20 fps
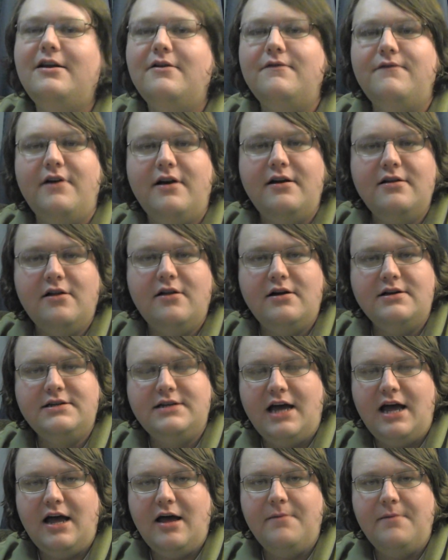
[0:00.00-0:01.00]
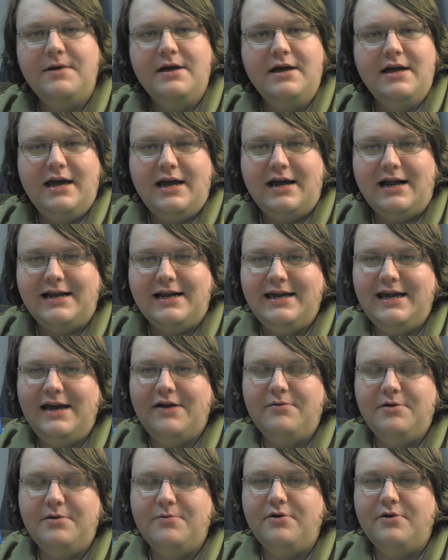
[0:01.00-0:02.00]
in a very long time, and I
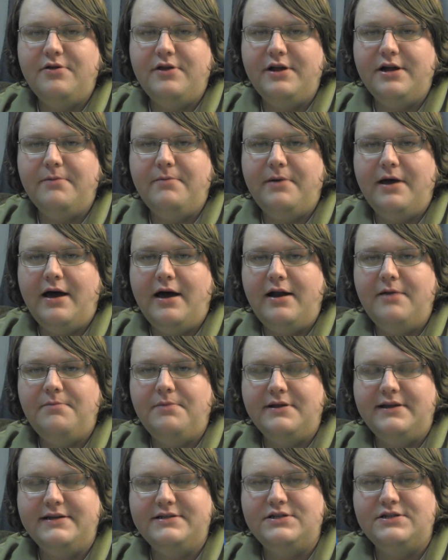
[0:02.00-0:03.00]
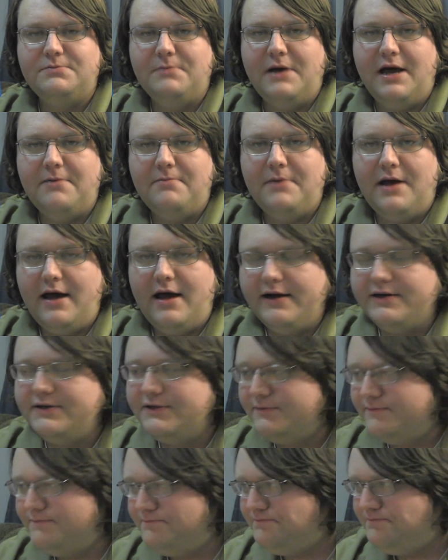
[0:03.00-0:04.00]
can't remember a thing about it, but this is Mad
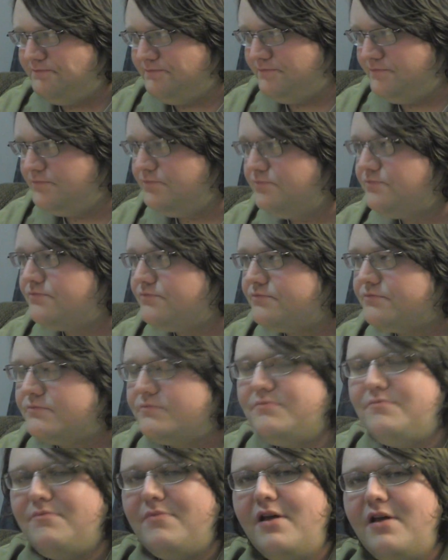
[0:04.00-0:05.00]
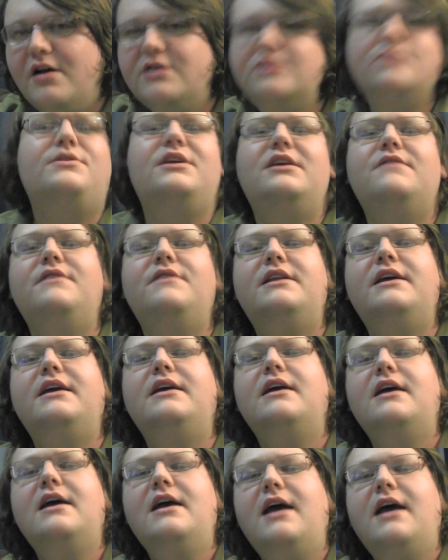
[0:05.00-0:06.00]
Max. Also
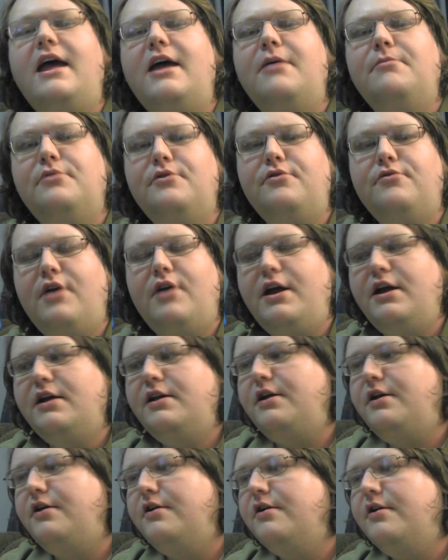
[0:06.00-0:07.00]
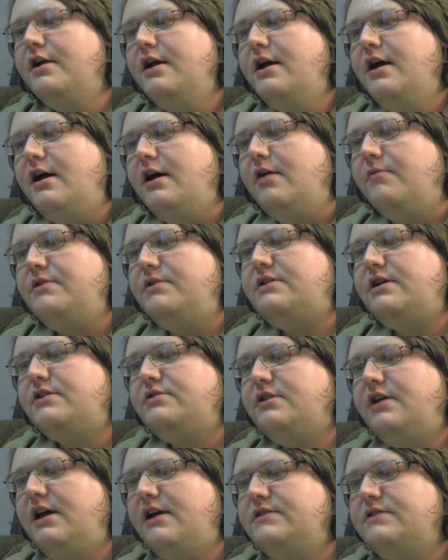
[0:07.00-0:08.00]
DVD and Blu-ray in here. Um, this
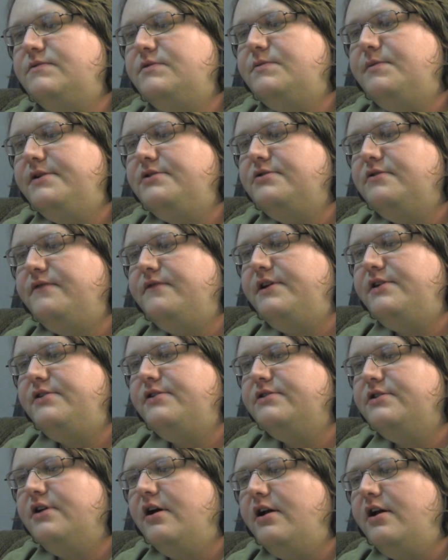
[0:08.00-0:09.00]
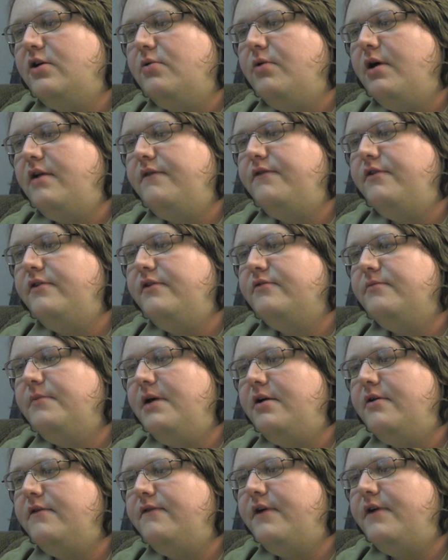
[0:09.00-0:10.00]
actually has some special features on it, quite a few as a
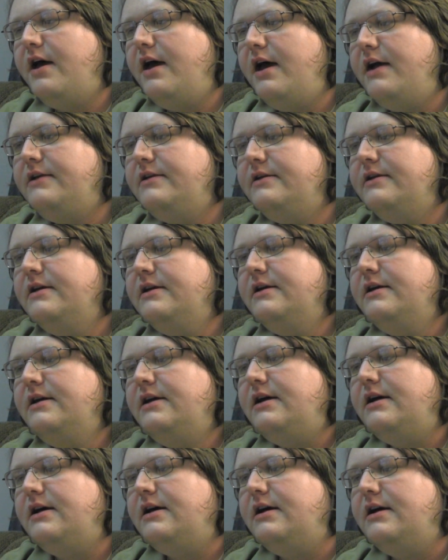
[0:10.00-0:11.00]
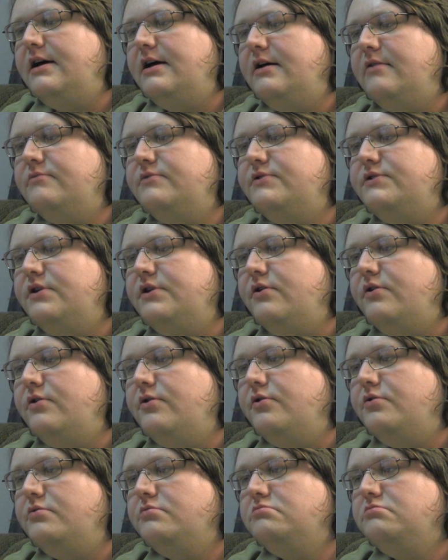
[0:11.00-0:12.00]
matter of fact. Um,
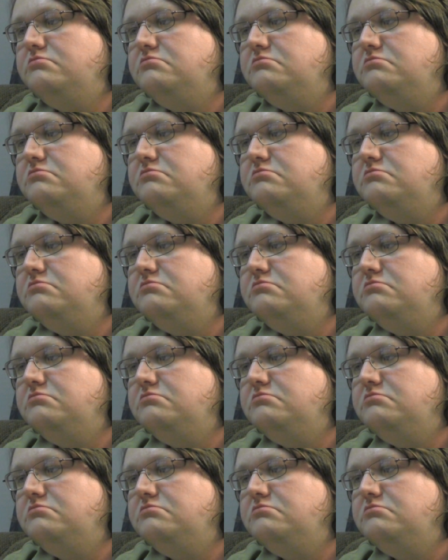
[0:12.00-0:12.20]
so,